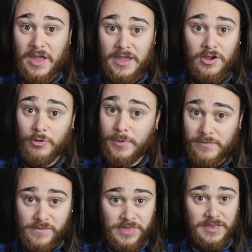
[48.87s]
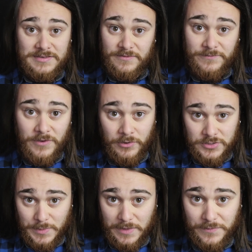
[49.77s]
I hope everything is in
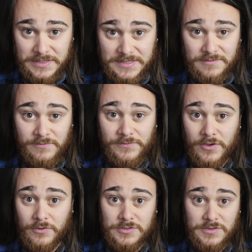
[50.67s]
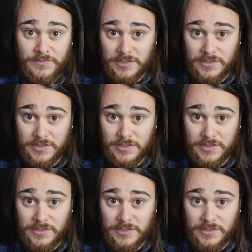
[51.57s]
focus, my face is in focus. If I